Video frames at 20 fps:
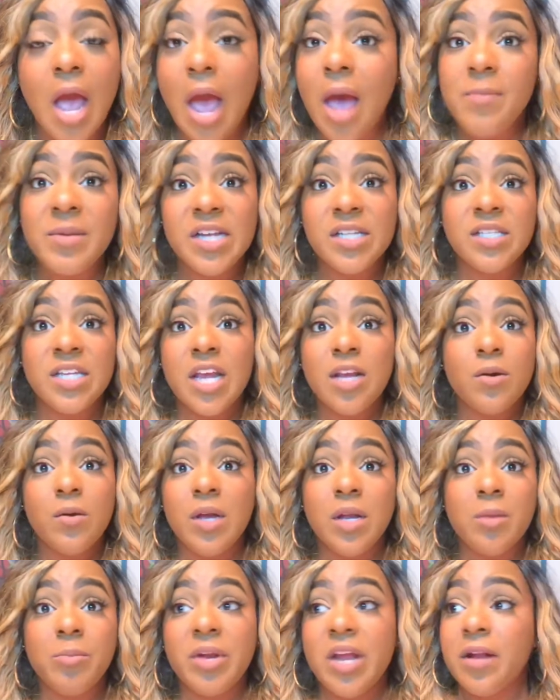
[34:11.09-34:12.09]
I'm not saying don't
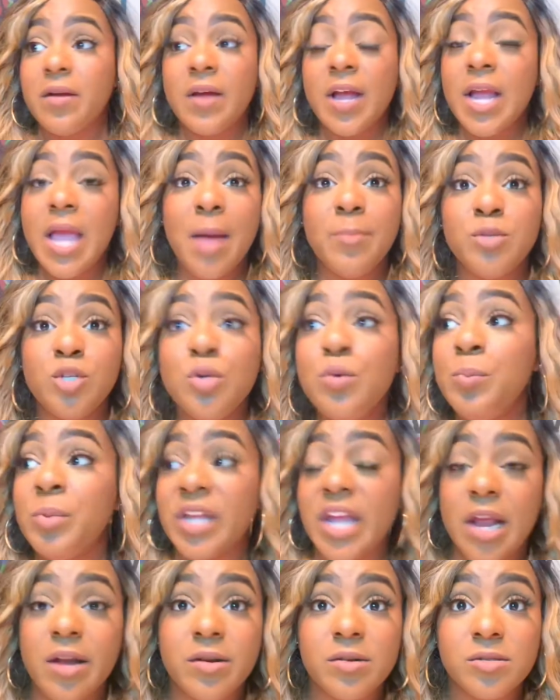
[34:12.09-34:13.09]
get a planner. I got 2
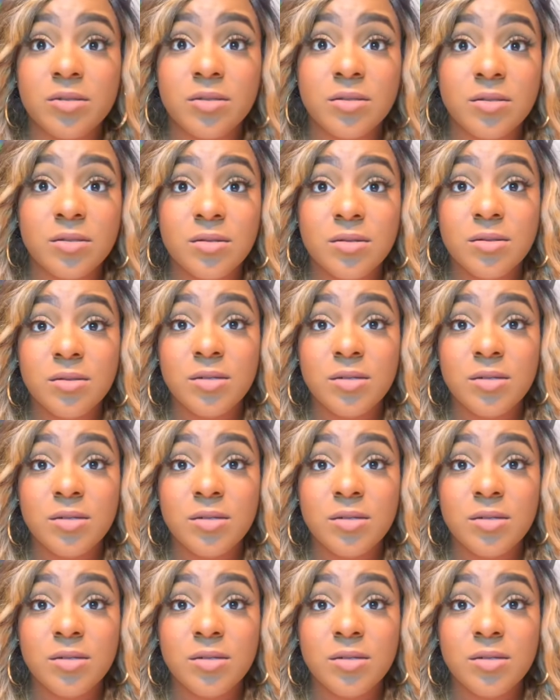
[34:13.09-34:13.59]
planners.